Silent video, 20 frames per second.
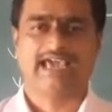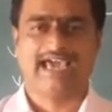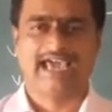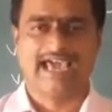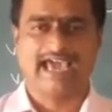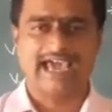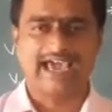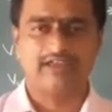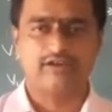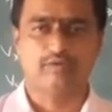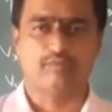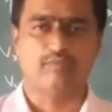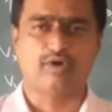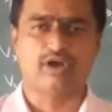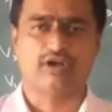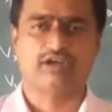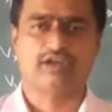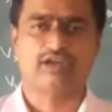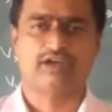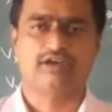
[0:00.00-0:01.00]
arrow
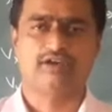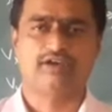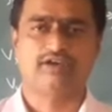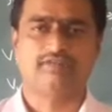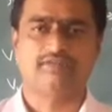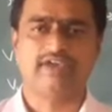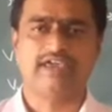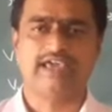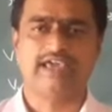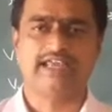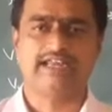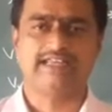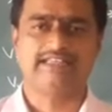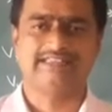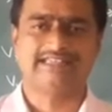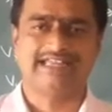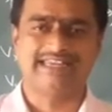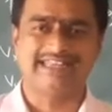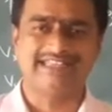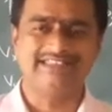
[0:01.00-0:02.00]
mark,
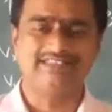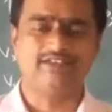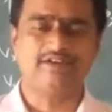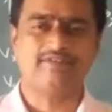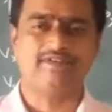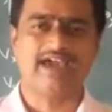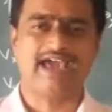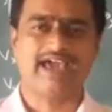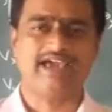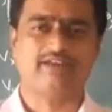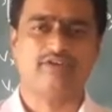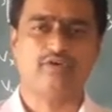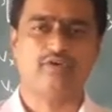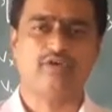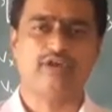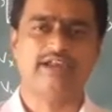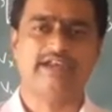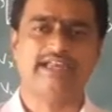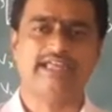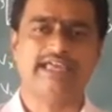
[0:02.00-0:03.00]
where the length of
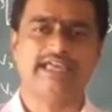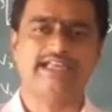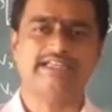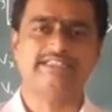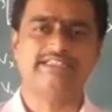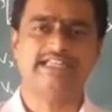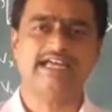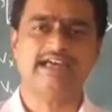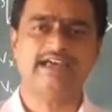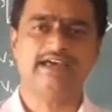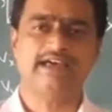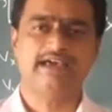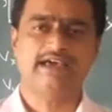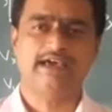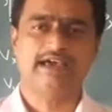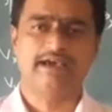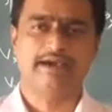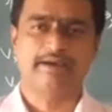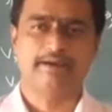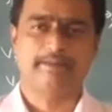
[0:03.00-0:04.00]
arrow indicates the
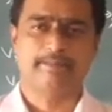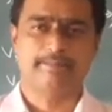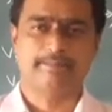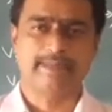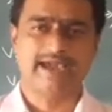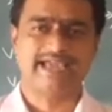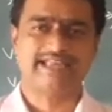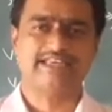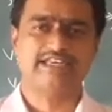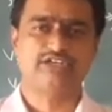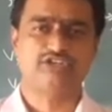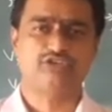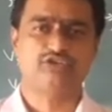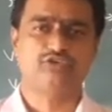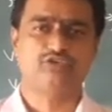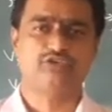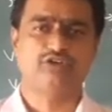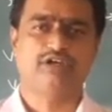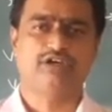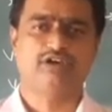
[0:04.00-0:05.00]

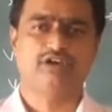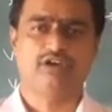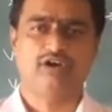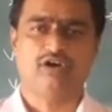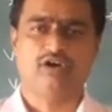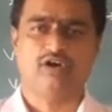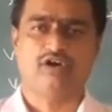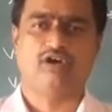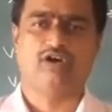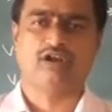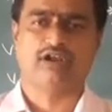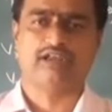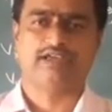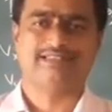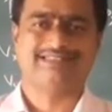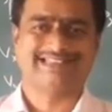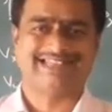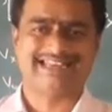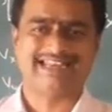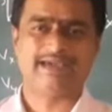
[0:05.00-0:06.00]
magnitude
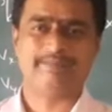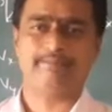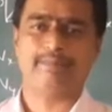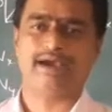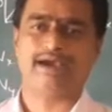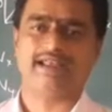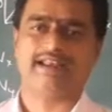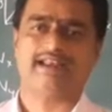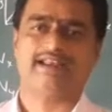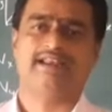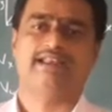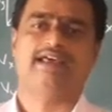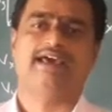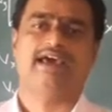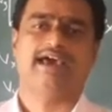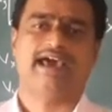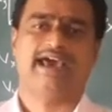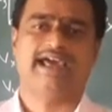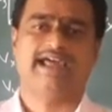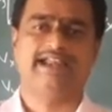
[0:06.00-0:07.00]
or the
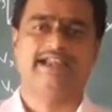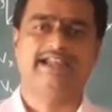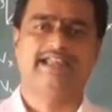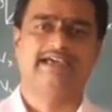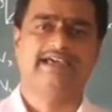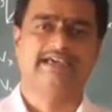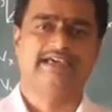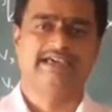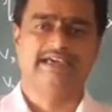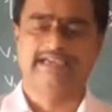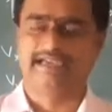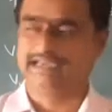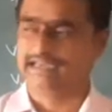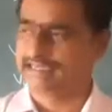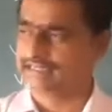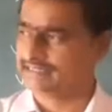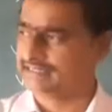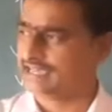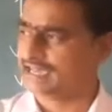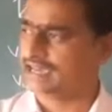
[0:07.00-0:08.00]
number, and
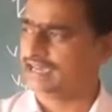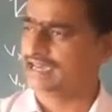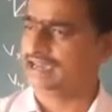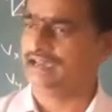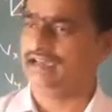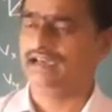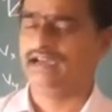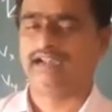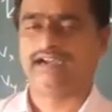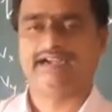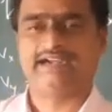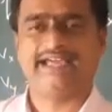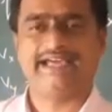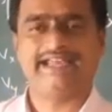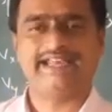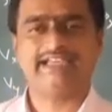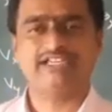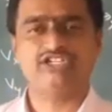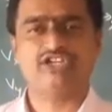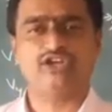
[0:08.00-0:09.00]
the
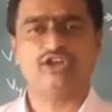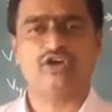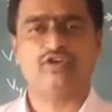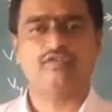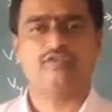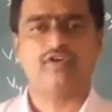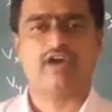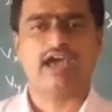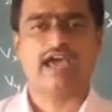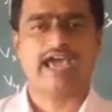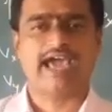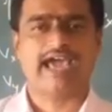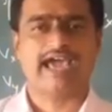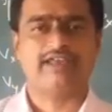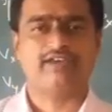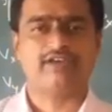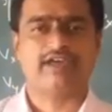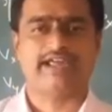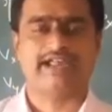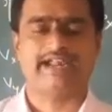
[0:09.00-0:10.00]
direction of
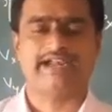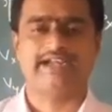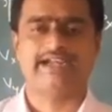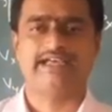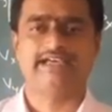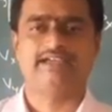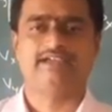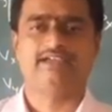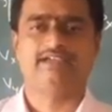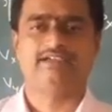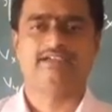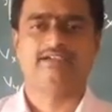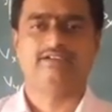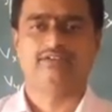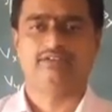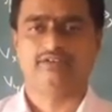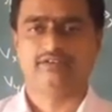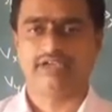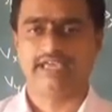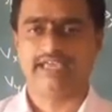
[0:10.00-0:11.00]
arrowhead,
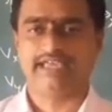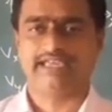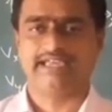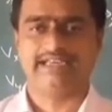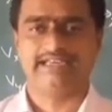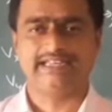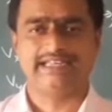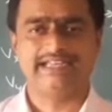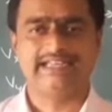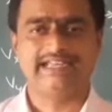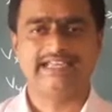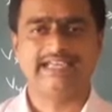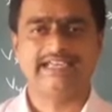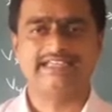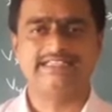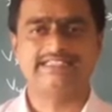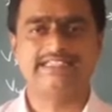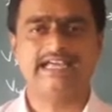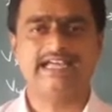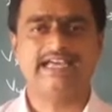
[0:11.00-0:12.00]
okay, it
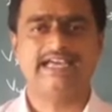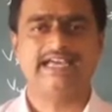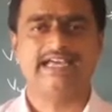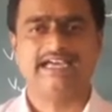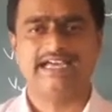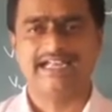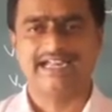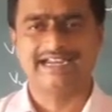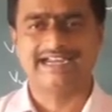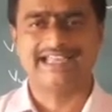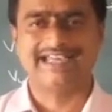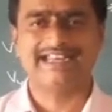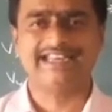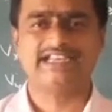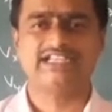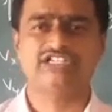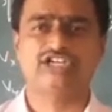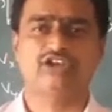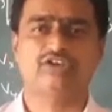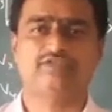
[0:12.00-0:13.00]
indicates the
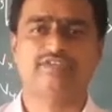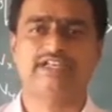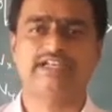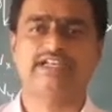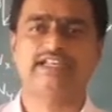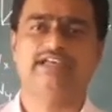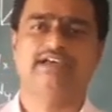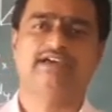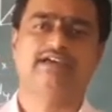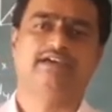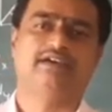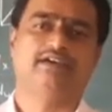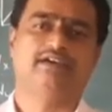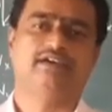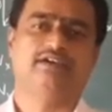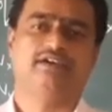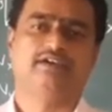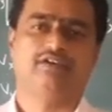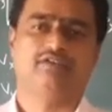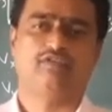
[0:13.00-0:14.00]
direction of the
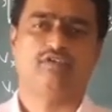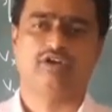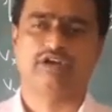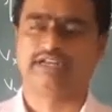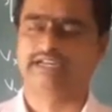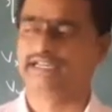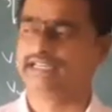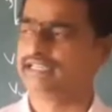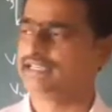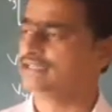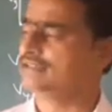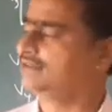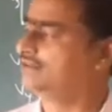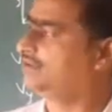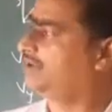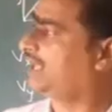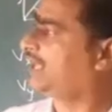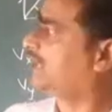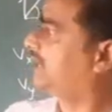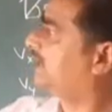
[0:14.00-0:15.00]
quantity.
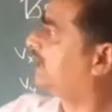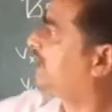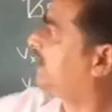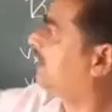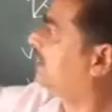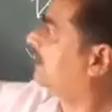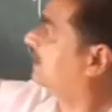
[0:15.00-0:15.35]
Okay,